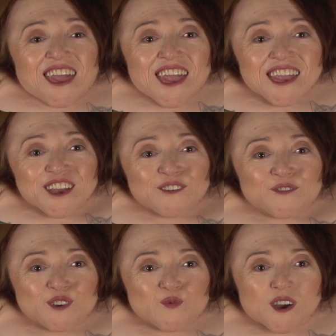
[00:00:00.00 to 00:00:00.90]
Hey
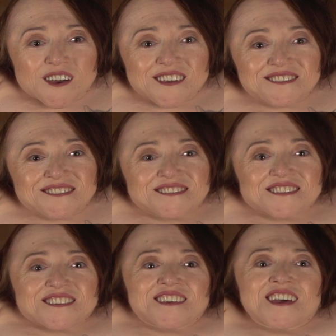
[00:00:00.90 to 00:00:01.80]
everyone!
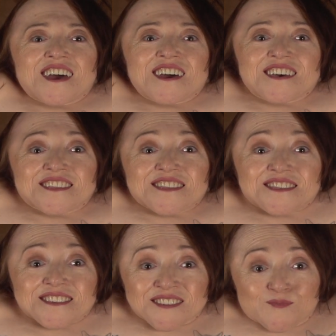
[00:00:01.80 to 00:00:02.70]

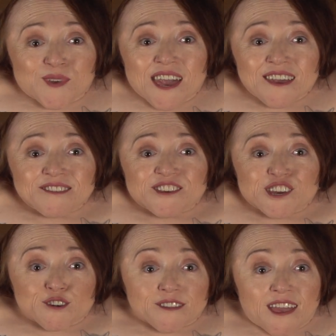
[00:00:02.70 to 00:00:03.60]
This past
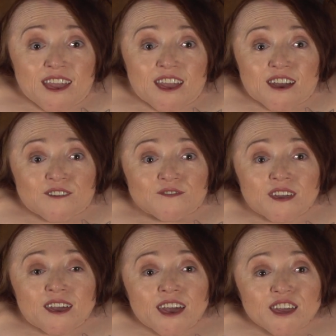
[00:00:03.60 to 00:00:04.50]
year and a half
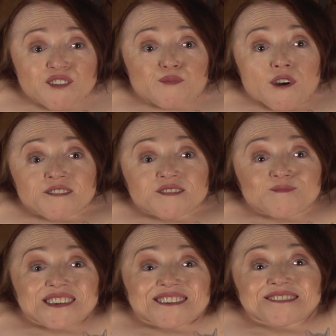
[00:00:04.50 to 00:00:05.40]
has brought
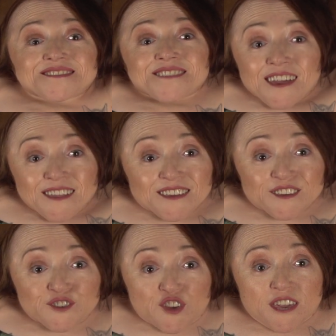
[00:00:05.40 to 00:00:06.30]
some
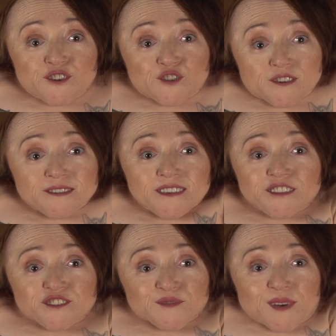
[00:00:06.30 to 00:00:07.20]
exciting changes
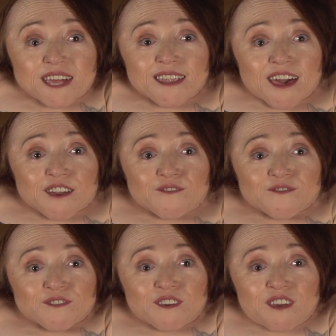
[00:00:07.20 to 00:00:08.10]
into my life.
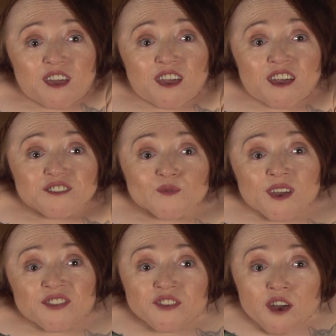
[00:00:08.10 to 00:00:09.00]
So
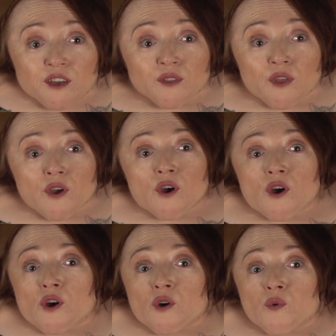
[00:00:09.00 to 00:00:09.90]
I thought,
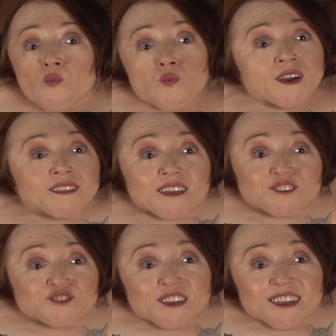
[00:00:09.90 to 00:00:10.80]
why
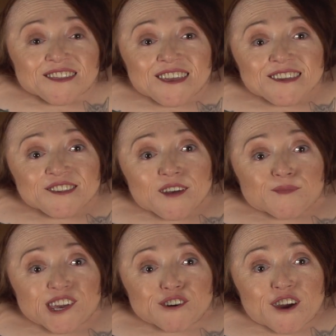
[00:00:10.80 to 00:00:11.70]
not shake things
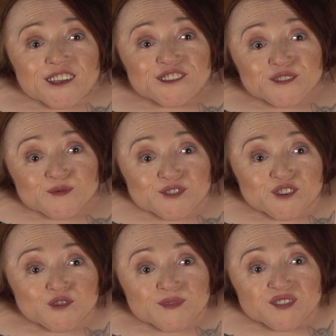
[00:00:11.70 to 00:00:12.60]
up here on
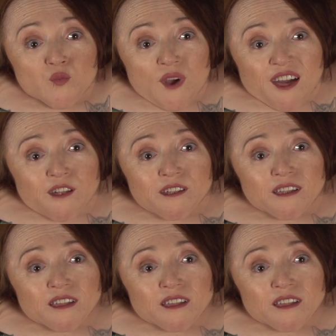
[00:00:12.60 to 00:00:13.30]
YouTube as well?